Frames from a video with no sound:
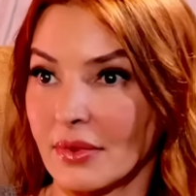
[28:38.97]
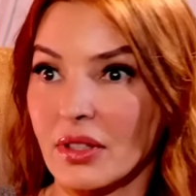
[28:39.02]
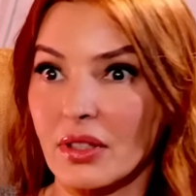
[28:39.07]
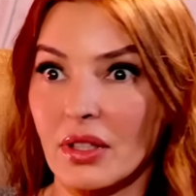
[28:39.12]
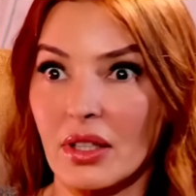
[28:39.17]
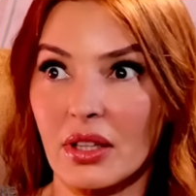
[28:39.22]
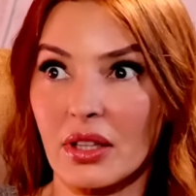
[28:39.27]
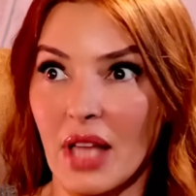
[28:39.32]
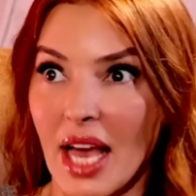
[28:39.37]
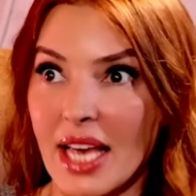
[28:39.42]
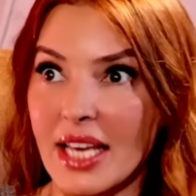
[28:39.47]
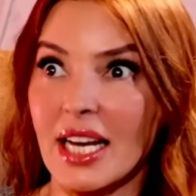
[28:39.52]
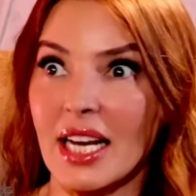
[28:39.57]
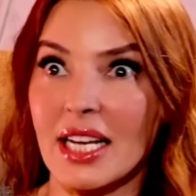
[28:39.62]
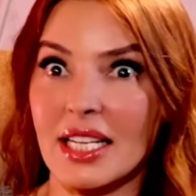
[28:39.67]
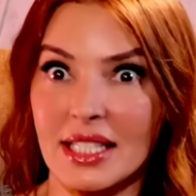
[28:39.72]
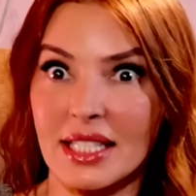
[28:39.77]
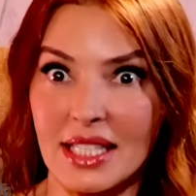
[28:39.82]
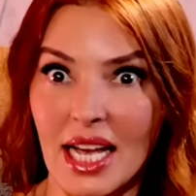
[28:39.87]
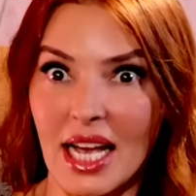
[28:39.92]
Like
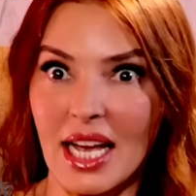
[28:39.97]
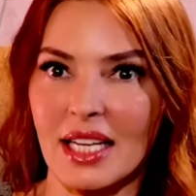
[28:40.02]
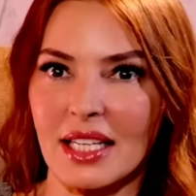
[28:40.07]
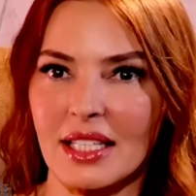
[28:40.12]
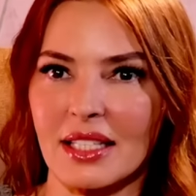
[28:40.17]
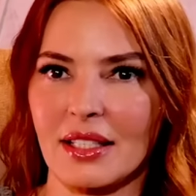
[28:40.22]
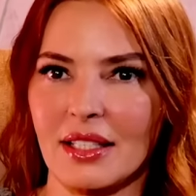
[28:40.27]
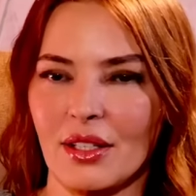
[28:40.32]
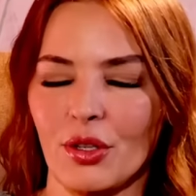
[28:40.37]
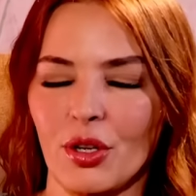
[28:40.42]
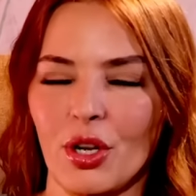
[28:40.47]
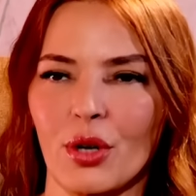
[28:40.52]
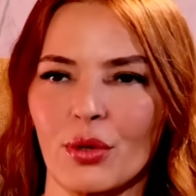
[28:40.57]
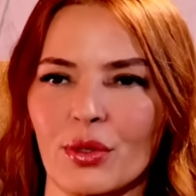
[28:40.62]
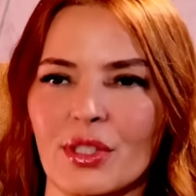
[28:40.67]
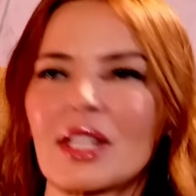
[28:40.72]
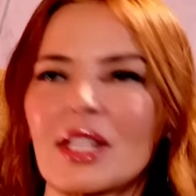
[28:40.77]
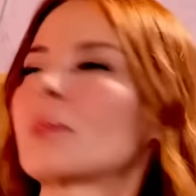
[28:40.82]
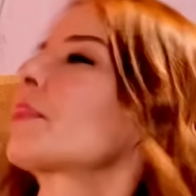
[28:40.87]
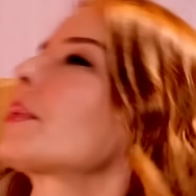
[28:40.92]
I said,
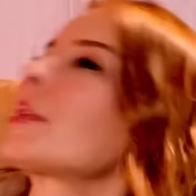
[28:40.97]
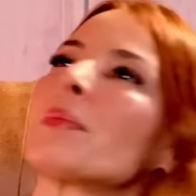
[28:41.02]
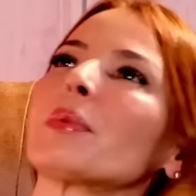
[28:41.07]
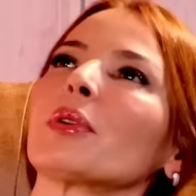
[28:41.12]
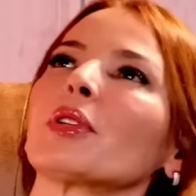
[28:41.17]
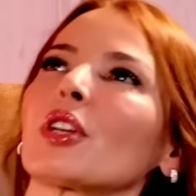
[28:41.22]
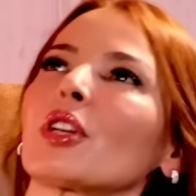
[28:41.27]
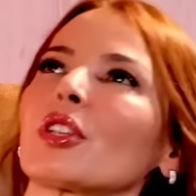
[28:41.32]
some people